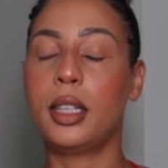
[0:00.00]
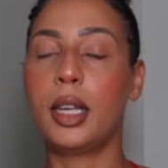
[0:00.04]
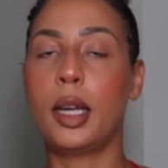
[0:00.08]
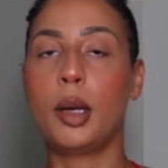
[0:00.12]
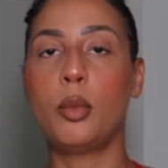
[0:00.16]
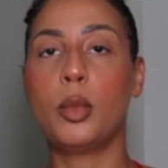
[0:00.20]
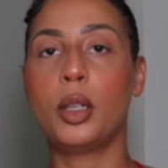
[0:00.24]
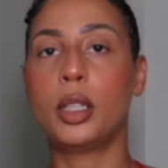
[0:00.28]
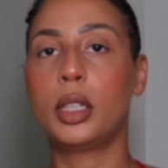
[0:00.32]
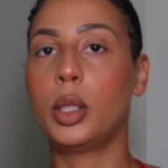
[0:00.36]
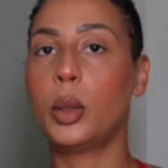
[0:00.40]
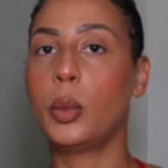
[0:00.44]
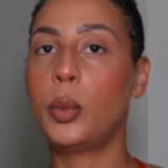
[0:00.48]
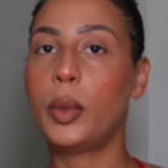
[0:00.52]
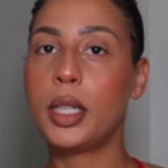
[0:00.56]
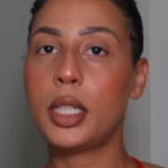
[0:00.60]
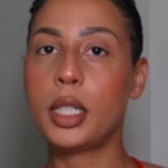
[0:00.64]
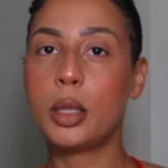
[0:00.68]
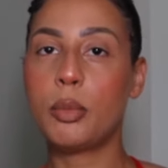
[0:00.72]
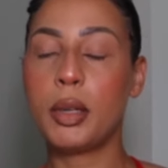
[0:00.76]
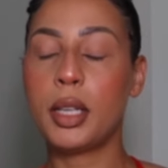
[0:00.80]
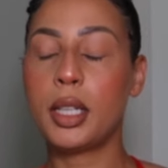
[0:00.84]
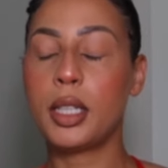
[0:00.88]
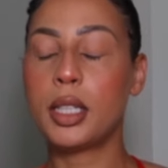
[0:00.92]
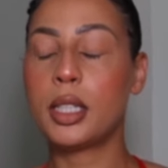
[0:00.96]
them with the
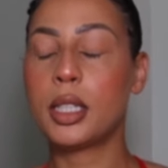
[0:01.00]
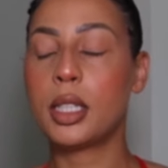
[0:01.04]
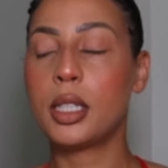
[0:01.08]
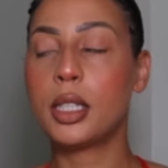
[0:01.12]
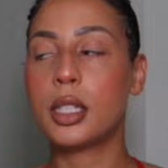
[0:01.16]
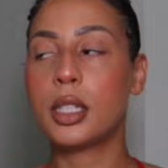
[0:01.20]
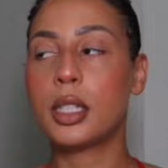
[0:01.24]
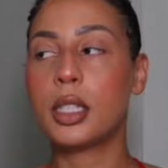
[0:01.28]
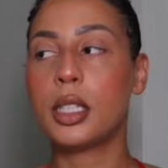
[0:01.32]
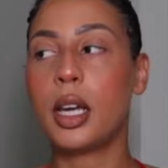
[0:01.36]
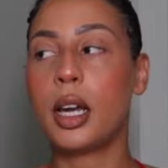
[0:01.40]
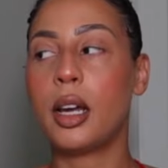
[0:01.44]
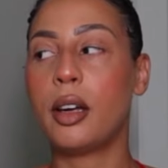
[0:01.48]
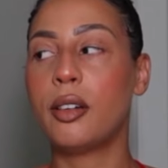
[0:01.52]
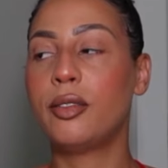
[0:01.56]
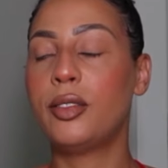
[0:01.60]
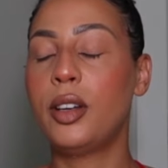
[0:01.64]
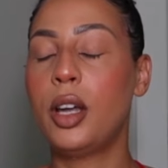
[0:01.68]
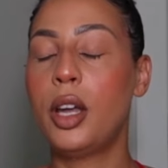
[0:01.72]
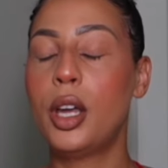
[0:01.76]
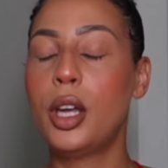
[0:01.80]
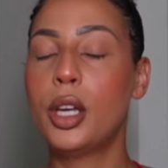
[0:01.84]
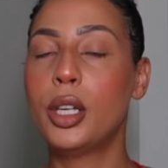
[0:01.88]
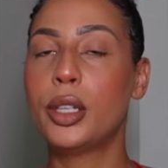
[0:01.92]
waistbands stuff.